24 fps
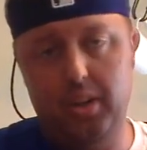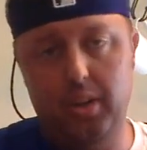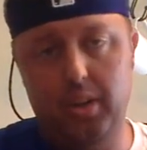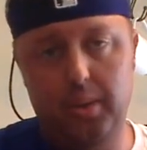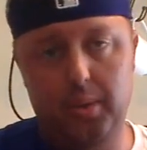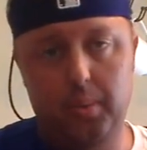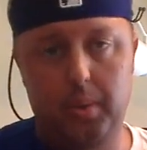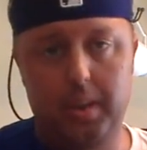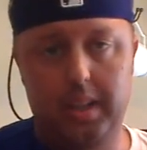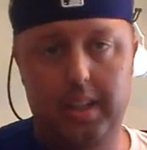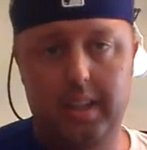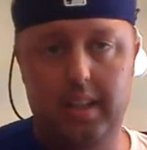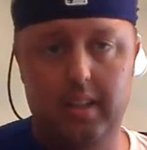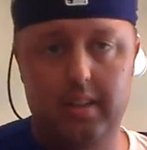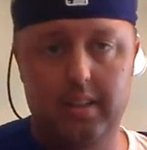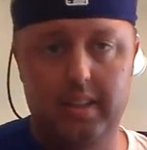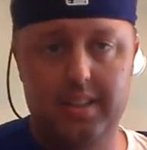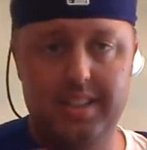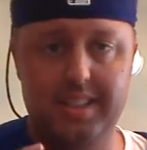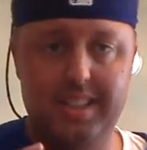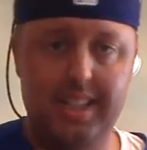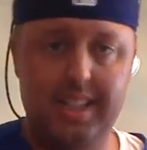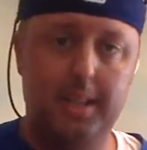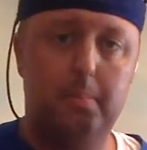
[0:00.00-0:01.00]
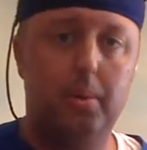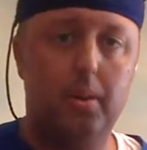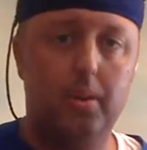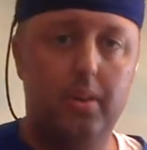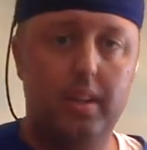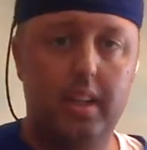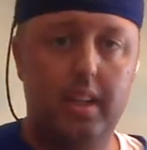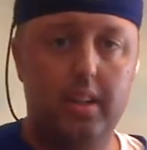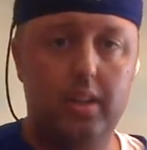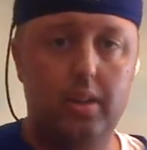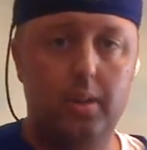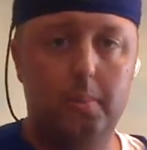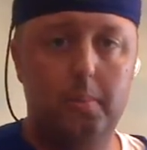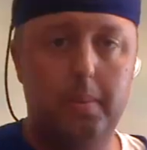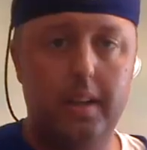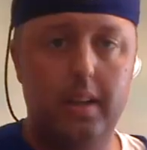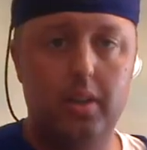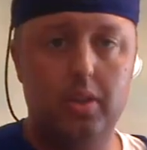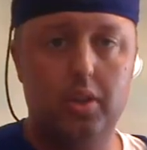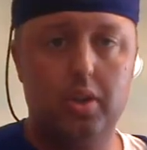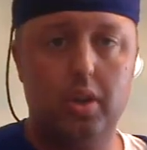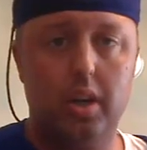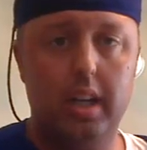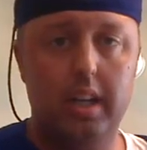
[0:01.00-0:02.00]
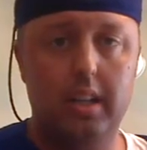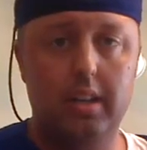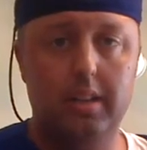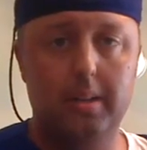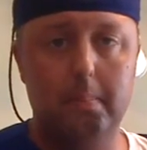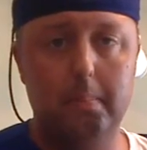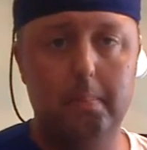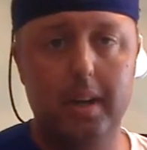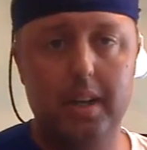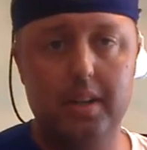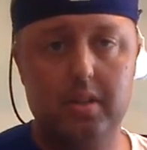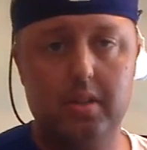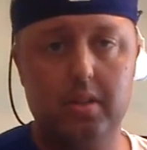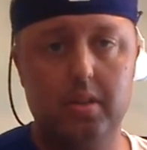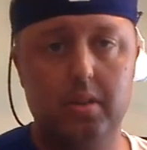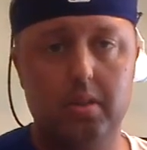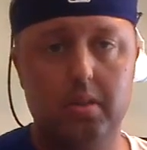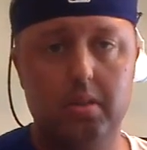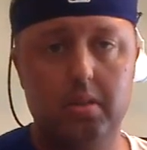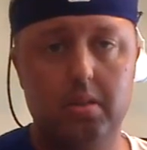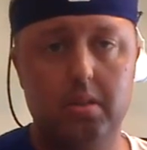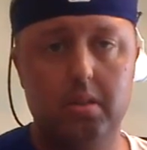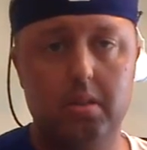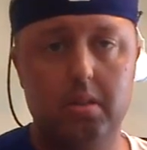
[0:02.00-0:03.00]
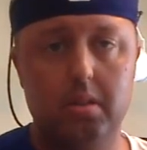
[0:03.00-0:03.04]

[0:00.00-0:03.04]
all the way in. The deeper that you penetrate the muscle,